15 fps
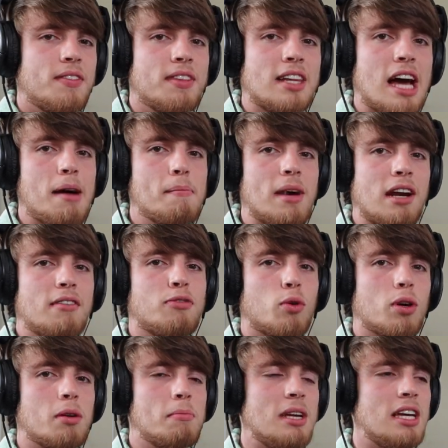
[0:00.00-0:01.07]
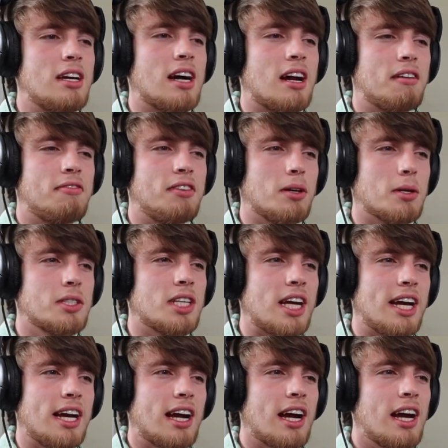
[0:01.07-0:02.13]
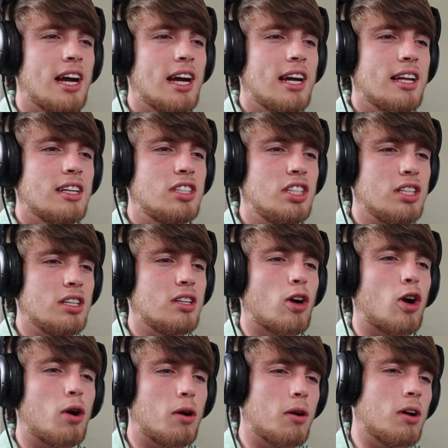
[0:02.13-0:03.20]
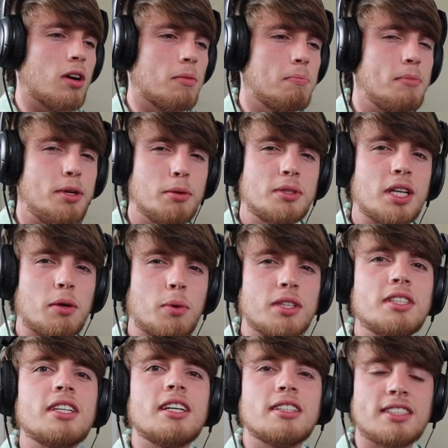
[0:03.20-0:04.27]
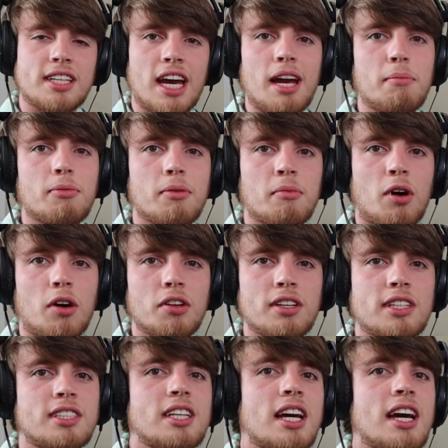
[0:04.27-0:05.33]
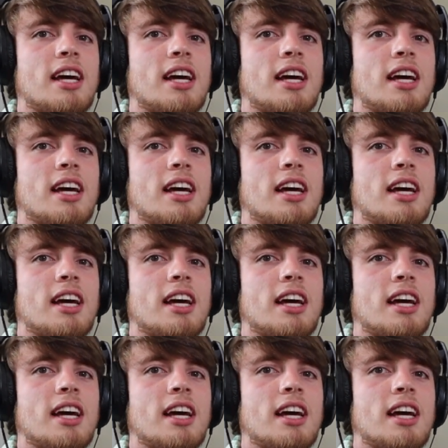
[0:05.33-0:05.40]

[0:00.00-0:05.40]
that metaphor to me kind of feels like she her music was the escape from all this.